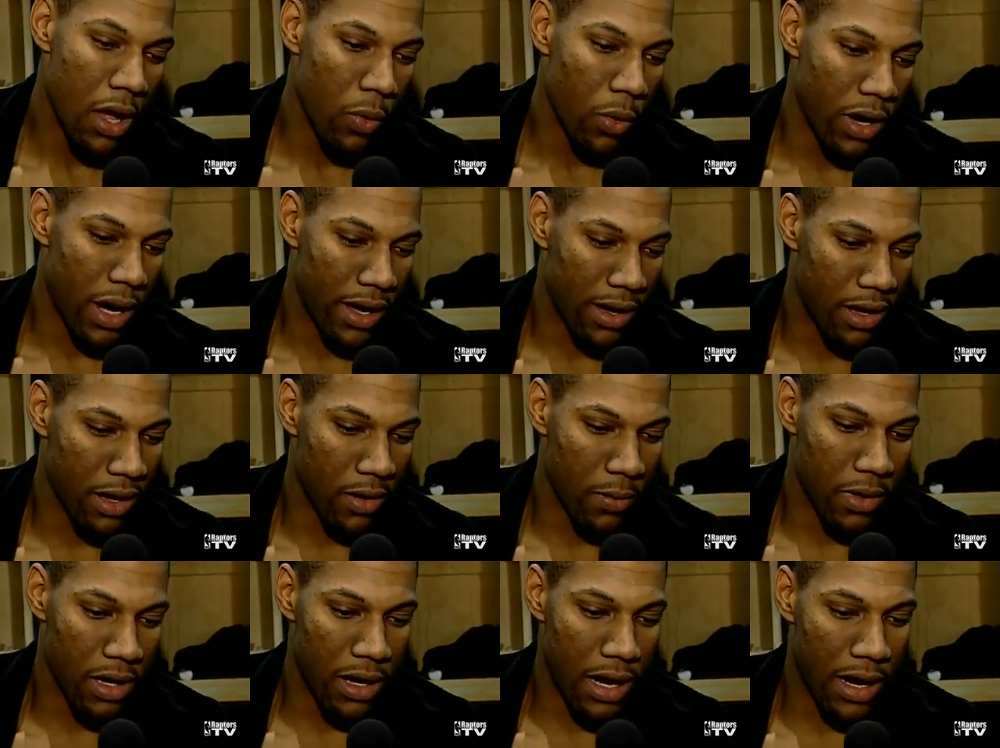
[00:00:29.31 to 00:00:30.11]
When I
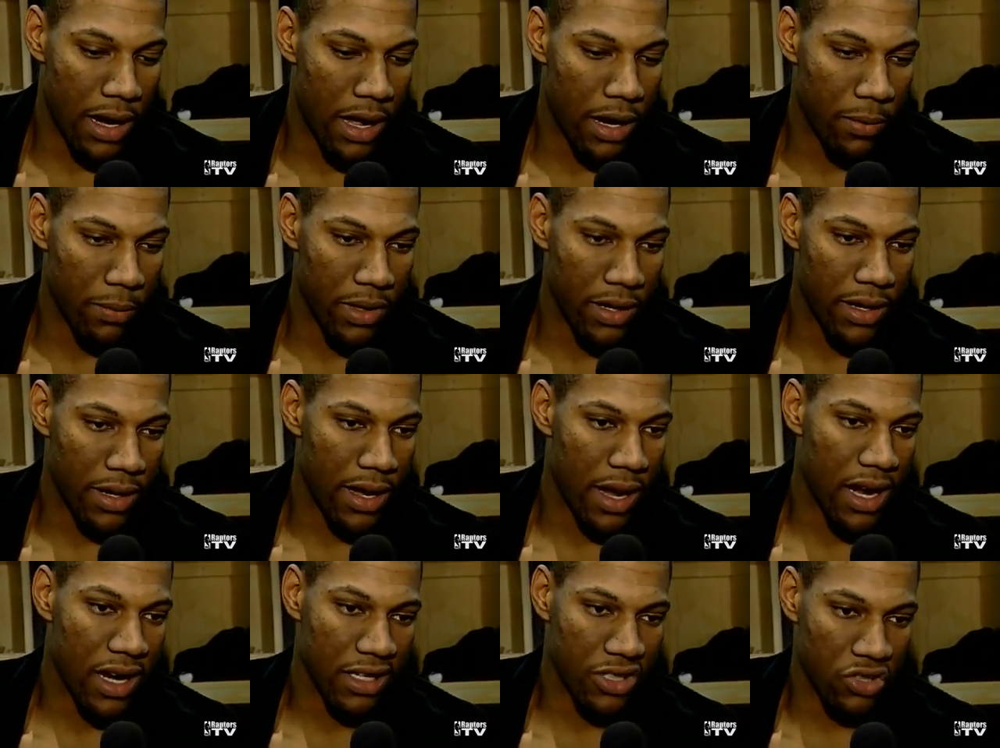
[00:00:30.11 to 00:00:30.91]
come in, I got to be the
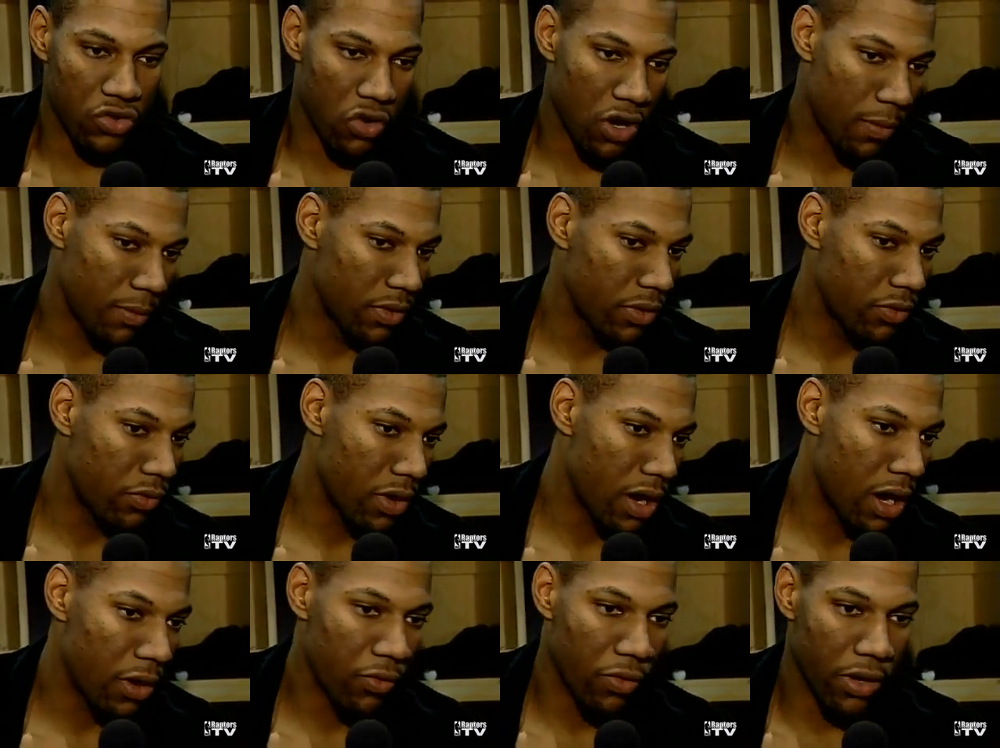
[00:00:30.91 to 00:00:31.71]
guy that's scrambling
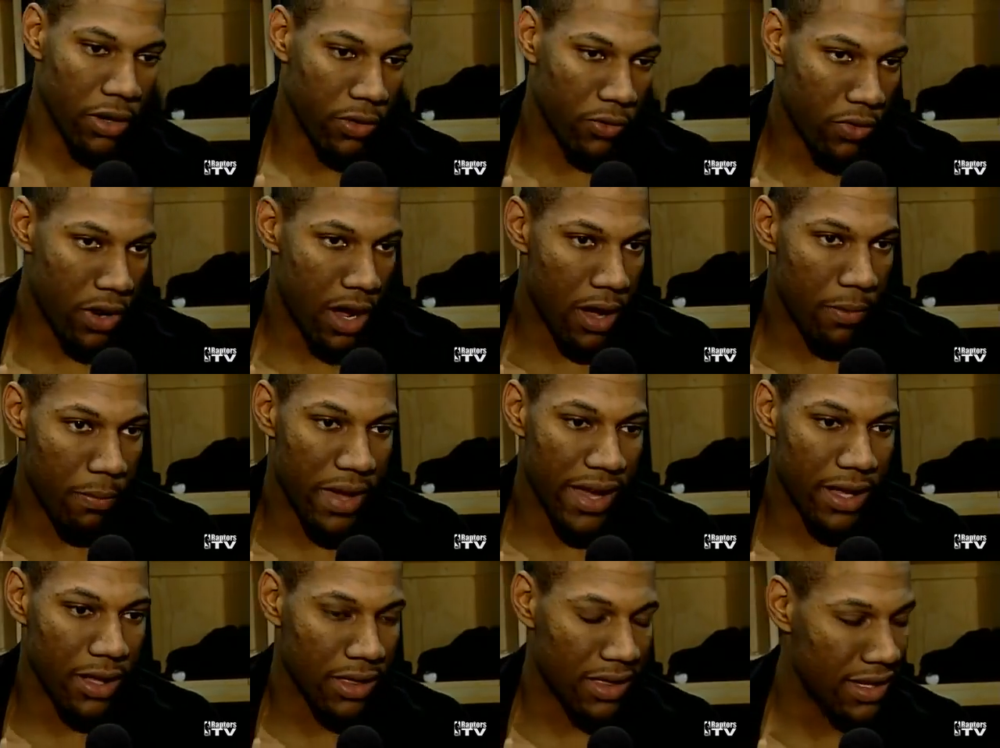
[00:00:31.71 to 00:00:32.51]
around, running around,
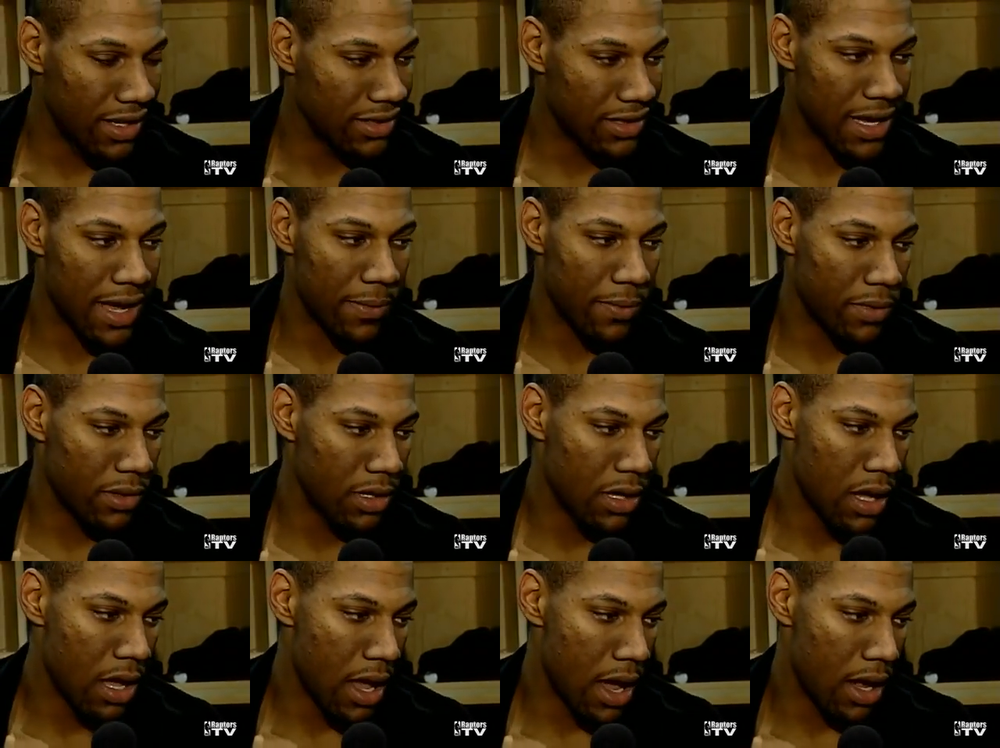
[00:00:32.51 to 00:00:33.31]
making things happen.
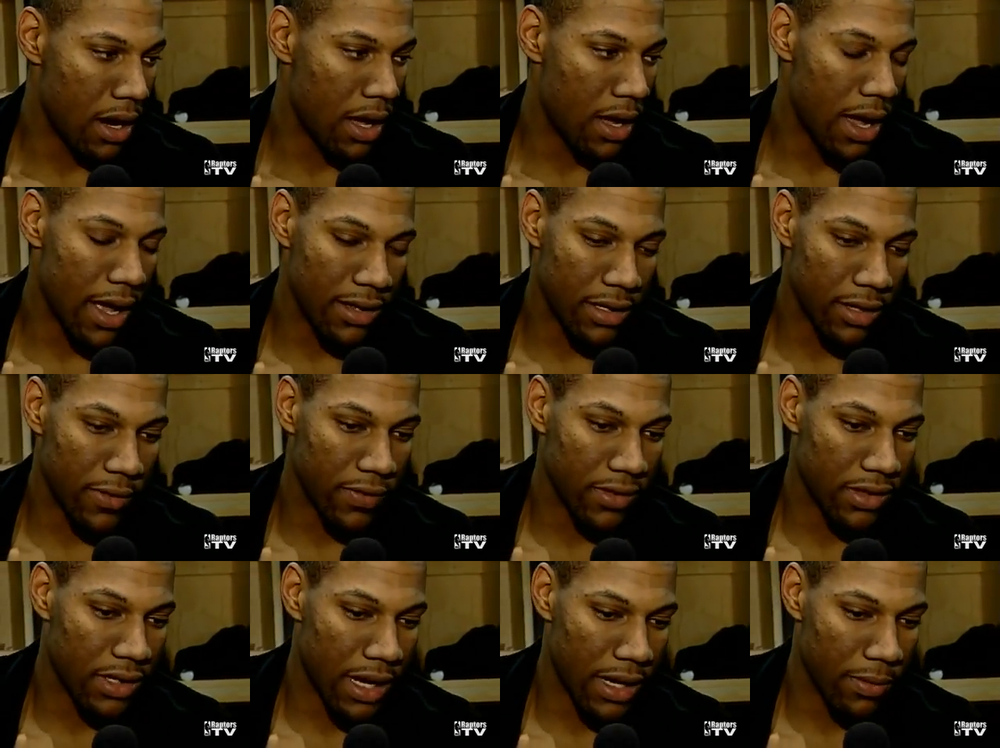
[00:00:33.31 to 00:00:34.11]
And I
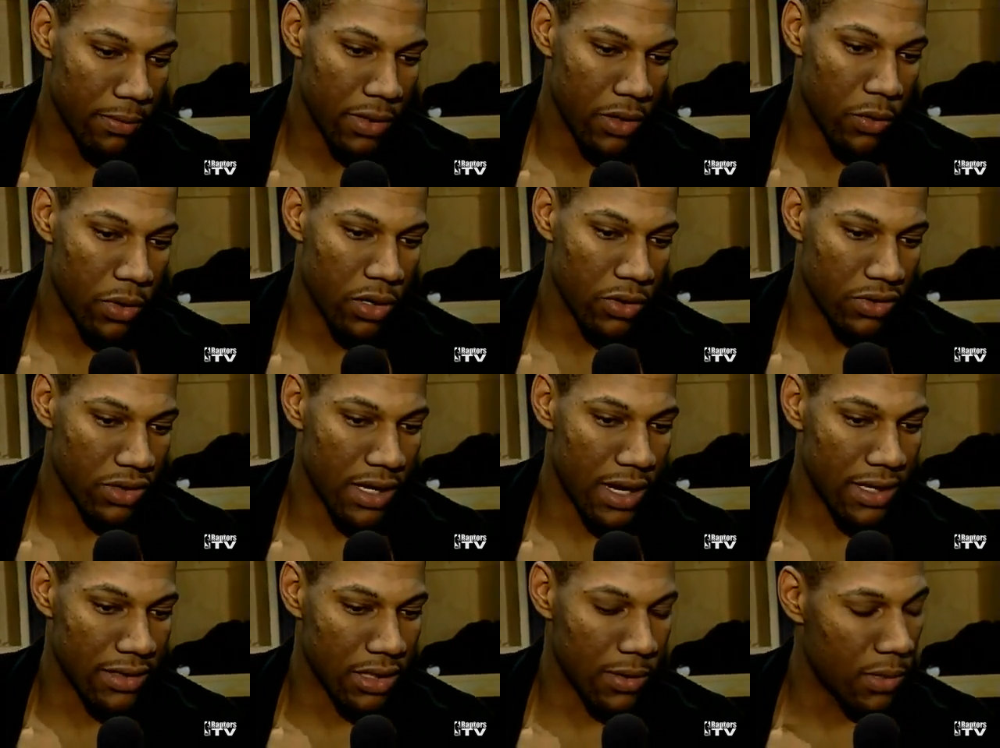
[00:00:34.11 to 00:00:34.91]
definitely think I can be one of those
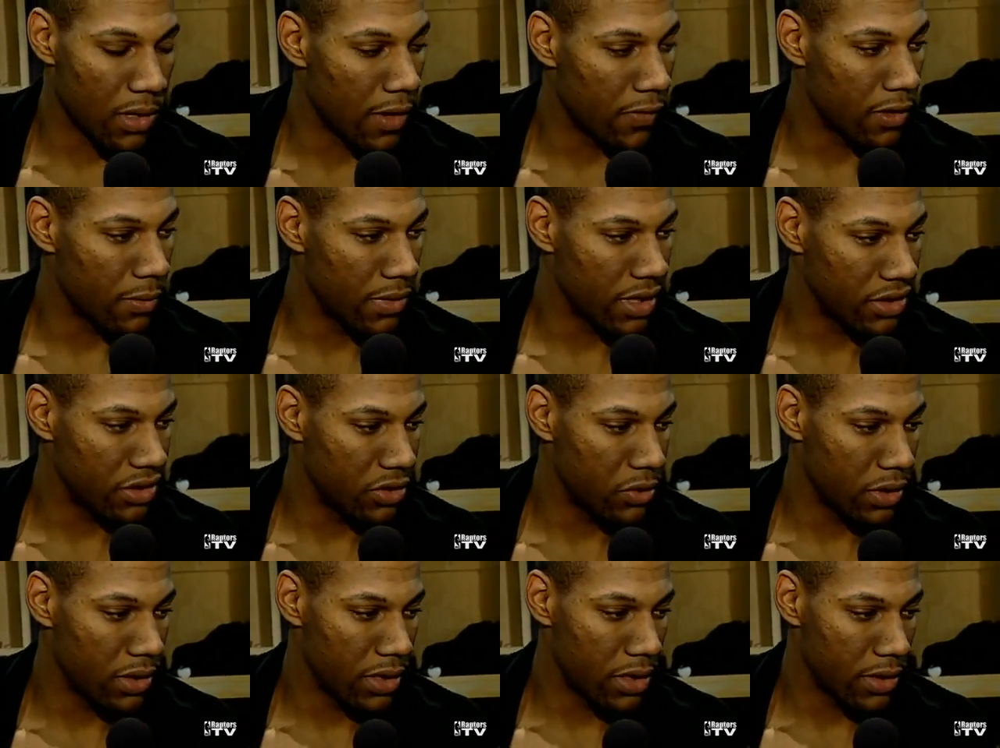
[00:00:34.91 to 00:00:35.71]
guys coming off the bench
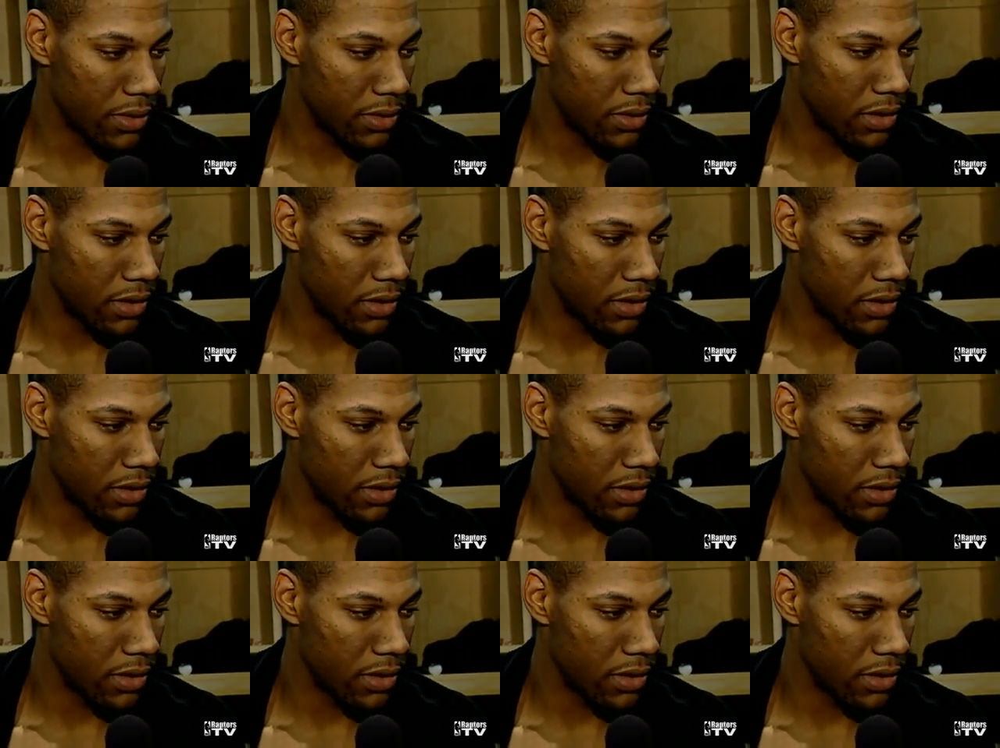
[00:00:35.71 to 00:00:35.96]
doing that.